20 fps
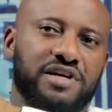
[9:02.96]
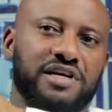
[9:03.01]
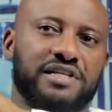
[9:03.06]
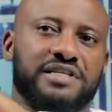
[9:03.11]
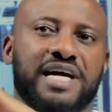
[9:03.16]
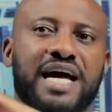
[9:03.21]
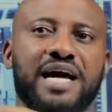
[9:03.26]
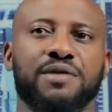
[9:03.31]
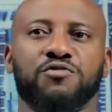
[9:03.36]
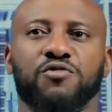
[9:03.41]
in a
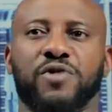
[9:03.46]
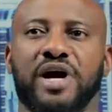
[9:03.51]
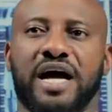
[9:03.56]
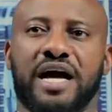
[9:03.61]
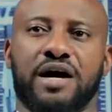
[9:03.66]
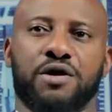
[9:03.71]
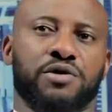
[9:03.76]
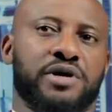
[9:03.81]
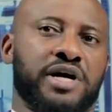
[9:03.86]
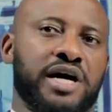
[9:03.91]
time
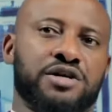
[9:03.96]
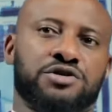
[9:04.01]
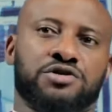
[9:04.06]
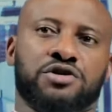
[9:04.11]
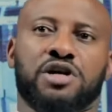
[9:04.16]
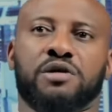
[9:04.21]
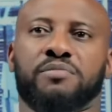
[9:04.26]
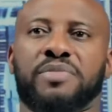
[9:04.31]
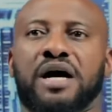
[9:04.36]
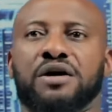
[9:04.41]
where, okay, it's
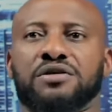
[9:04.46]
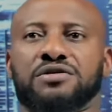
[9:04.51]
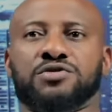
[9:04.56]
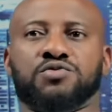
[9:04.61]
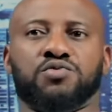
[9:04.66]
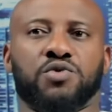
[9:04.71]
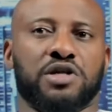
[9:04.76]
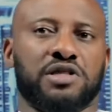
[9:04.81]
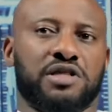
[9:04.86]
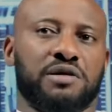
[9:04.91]
all about
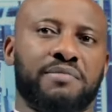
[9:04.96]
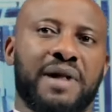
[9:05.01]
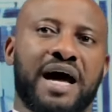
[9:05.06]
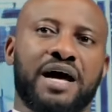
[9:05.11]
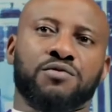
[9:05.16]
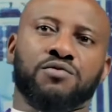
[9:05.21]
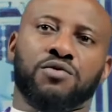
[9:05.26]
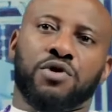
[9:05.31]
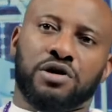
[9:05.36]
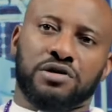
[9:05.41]
what the
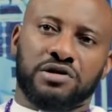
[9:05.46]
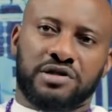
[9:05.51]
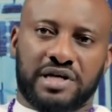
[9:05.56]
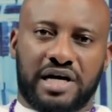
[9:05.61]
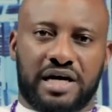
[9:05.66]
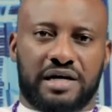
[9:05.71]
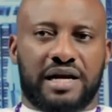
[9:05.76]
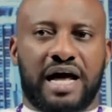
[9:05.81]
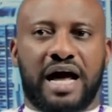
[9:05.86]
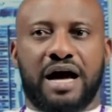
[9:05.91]
man wants
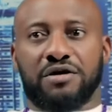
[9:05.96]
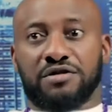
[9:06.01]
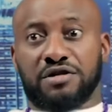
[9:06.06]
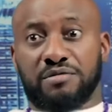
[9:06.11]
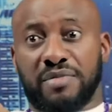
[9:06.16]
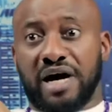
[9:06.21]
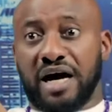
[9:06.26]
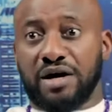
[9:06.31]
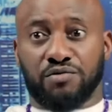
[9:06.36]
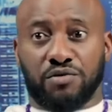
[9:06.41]
and how
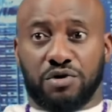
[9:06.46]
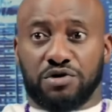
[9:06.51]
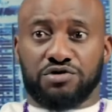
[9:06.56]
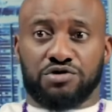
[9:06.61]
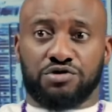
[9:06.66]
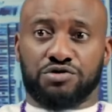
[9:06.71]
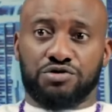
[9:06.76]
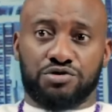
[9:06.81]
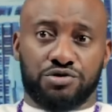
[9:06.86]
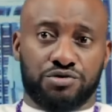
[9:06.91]
the man
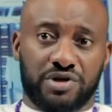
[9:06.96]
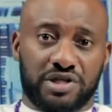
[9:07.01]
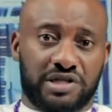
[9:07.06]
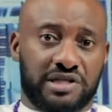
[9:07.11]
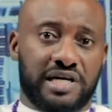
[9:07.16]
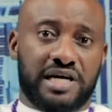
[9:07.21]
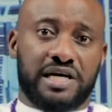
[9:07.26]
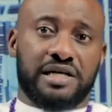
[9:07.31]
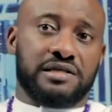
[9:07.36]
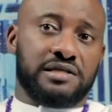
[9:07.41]
wants to do
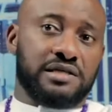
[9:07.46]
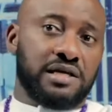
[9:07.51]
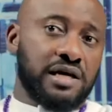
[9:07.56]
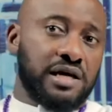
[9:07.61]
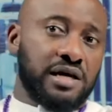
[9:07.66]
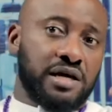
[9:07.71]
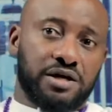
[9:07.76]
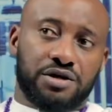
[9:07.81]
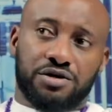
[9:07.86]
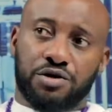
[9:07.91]
his things.
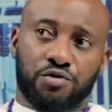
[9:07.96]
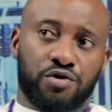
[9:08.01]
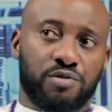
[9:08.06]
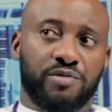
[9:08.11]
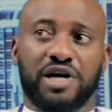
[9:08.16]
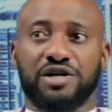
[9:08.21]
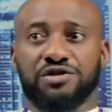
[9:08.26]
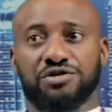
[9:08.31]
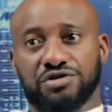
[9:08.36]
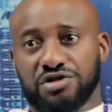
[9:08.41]
You know,
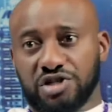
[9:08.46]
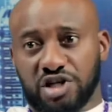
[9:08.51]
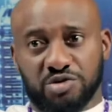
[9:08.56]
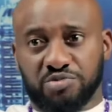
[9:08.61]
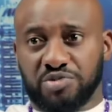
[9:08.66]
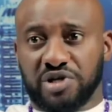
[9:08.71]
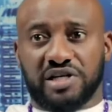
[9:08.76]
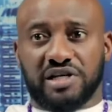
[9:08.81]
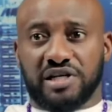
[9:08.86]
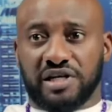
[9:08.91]
women should
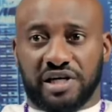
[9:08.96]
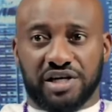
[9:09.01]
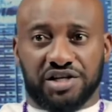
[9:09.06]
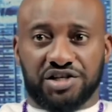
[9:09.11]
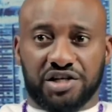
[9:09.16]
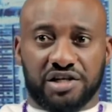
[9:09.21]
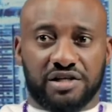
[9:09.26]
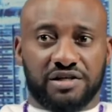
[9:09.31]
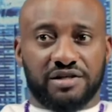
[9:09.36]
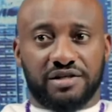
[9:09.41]
just be in the
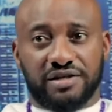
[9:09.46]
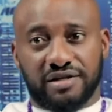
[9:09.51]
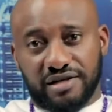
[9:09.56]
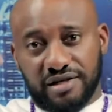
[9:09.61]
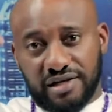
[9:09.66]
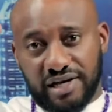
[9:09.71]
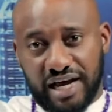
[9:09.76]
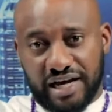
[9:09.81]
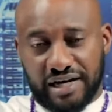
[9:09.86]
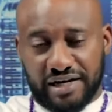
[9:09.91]
kitchen,
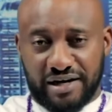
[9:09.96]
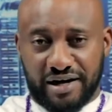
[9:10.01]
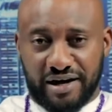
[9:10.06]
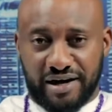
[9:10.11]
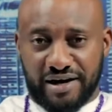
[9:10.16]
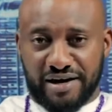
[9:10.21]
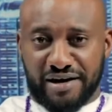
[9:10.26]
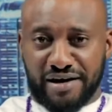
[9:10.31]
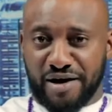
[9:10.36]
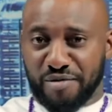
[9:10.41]
like
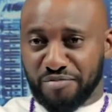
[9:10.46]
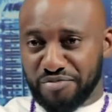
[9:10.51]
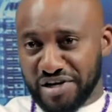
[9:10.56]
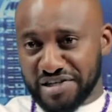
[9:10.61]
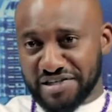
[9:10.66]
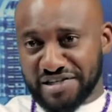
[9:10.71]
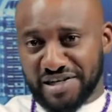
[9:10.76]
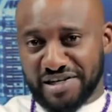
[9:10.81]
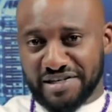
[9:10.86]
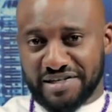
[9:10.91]
our
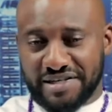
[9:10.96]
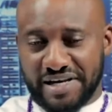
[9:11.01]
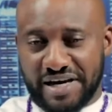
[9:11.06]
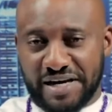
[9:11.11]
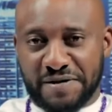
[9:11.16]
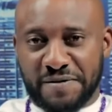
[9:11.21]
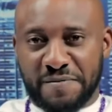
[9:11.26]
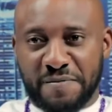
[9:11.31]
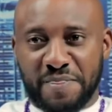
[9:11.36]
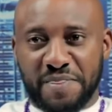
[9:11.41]
president
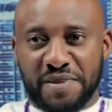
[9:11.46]
said.